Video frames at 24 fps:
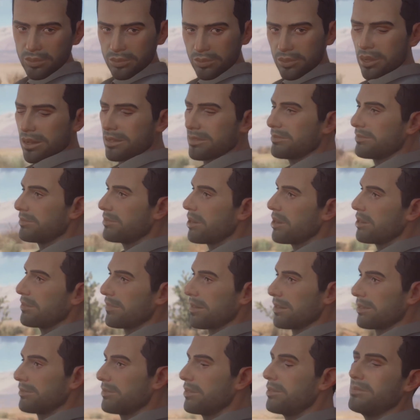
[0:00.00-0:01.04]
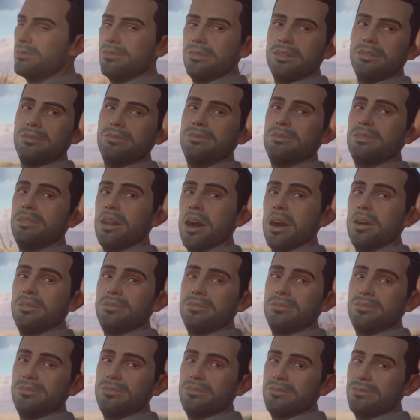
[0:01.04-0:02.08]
a week to find out the truth.